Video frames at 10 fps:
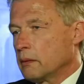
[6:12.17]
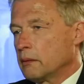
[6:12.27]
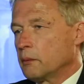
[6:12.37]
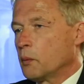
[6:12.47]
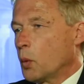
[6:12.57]
uh,
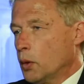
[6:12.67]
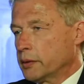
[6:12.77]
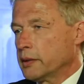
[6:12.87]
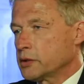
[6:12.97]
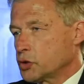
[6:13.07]
the world
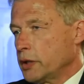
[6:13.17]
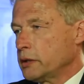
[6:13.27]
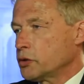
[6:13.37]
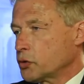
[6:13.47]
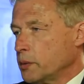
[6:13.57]
has
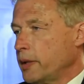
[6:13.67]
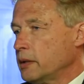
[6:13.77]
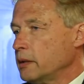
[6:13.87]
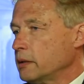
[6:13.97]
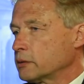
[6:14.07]
changed
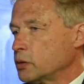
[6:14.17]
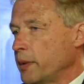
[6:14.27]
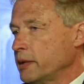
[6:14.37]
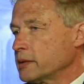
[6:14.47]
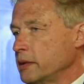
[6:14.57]

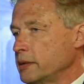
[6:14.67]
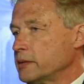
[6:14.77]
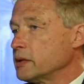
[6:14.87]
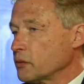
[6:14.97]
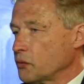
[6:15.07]
tremendously
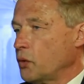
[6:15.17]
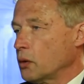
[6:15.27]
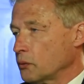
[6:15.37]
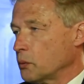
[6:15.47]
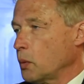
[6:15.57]
since the
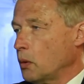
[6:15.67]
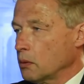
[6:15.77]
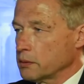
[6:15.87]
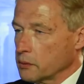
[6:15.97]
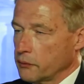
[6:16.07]
fall of the
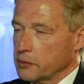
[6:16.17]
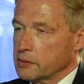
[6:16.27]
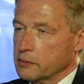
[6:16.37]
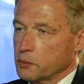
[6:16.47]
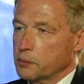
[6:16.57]
wall, so
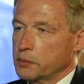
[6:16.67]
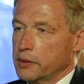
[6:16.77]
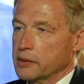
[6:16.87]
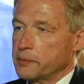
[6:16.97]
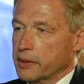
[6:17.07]
this would
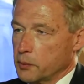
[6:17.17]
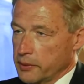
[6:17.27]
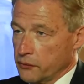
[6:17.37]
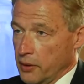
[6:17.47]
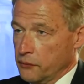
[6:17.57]
take us back
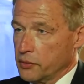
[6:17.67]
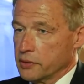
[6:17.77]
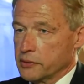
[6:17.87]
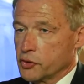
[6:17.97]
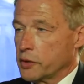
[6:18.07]
25
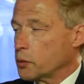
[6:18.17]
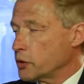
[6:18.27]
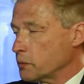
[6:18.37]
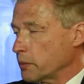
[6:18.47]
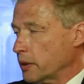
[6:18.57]
years, a
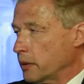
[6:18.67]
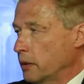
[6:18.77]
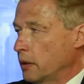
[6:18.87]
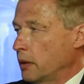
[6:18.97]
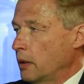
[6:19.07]
generation back.
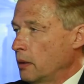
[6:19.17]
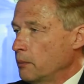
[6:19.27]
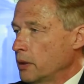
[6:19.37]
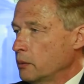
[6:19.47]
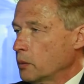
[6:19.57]

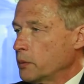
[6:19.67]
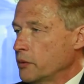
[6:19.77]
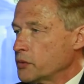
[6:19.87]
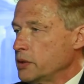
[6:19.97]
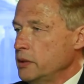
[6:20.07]
But what we
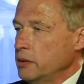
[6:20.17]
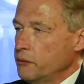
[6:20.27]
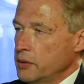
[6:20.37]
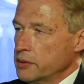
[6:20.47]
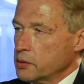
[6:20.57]
have seen in
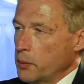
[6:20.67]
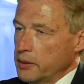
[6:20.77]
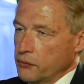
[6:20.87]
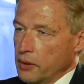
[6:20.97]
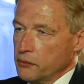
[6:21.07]
these
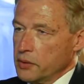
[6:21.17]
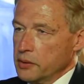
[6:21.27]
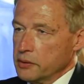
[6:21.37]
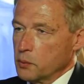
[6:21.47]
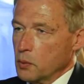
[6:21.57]
25
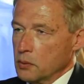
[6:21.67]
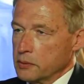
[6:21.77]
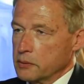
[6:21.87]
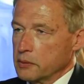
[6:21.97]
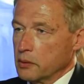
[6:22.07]
years
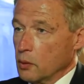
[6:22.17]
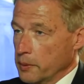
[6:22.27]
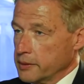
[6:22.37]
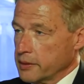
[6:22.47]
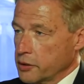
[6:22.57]
was
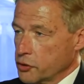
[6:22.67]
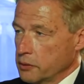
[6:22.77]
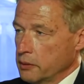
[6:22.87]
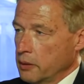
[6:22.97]
globalization.